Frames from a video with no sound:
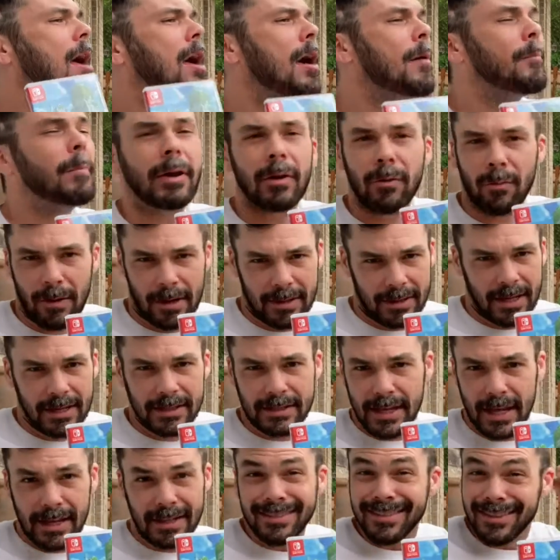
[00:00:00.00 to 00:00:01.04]
but
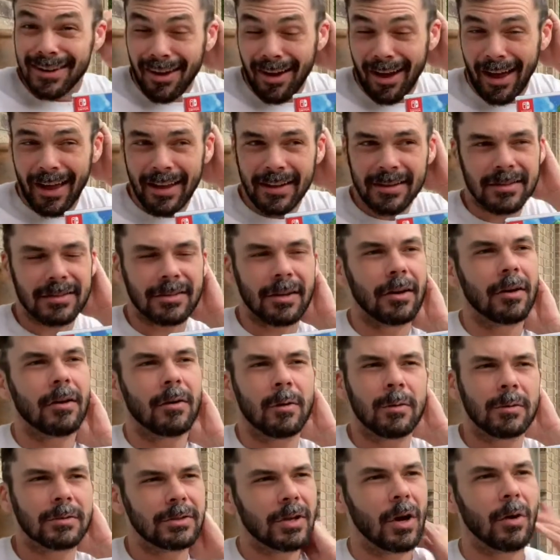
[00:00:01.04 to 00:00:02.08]
it's not.
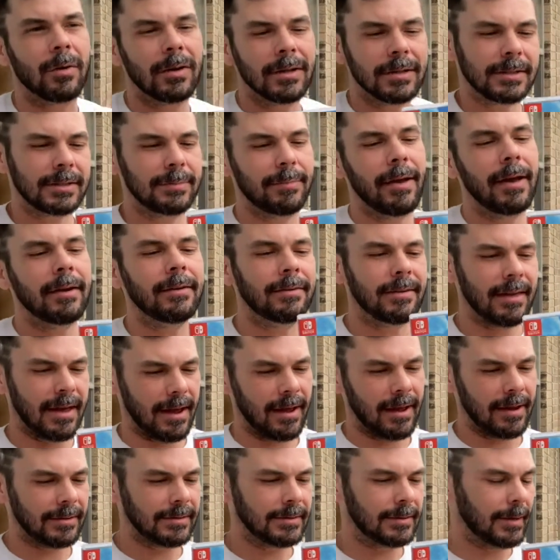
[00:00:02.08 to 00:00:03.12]
So don't expect
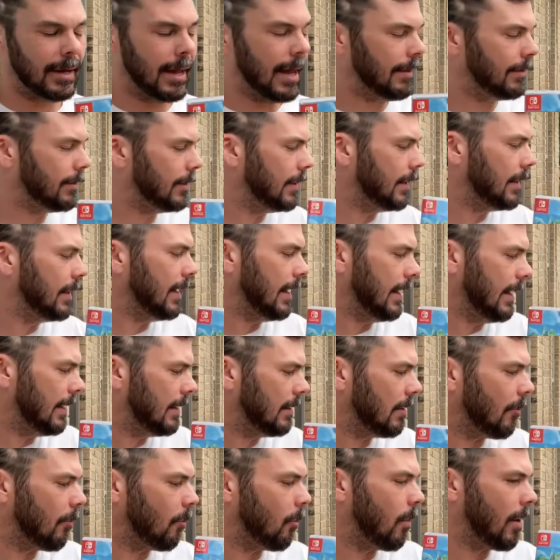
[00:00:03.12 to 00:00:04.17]
that. And
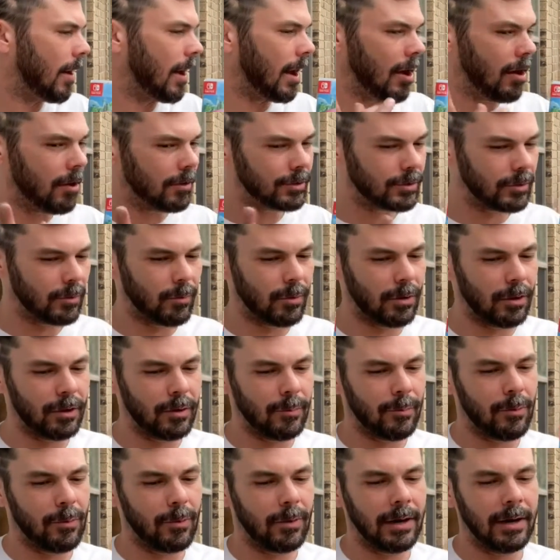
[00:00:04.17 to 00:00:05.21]
then what I also wanted to
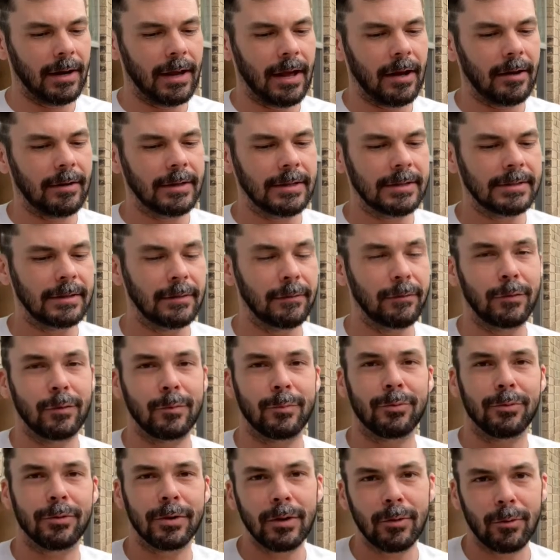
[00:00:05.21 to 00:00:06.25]
point out is if you
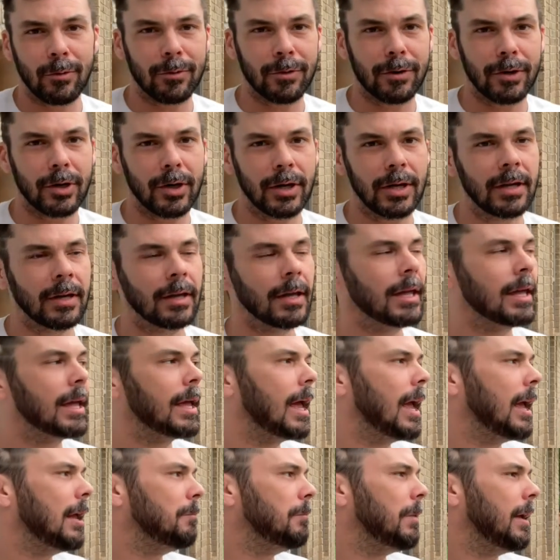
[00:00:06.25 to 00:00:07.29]
pre-ordered
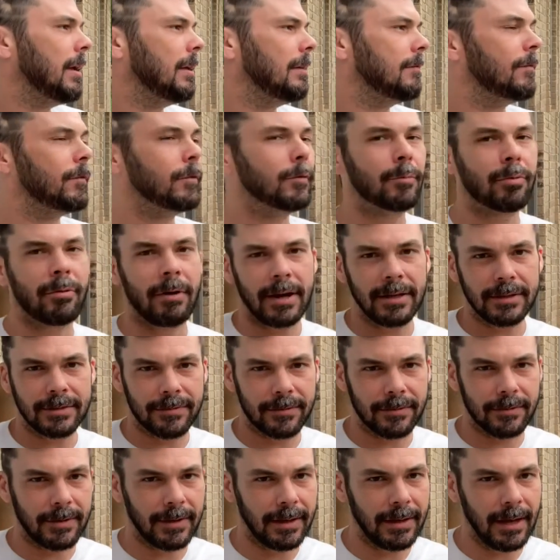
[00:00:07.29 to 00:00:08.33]
and paid full price
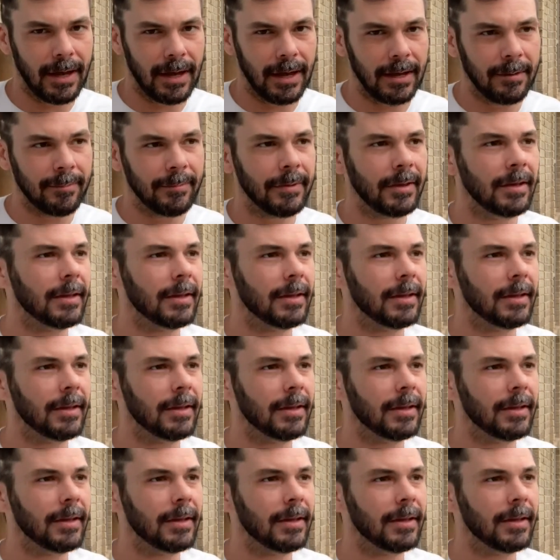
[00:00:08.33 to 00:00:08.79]
for the game,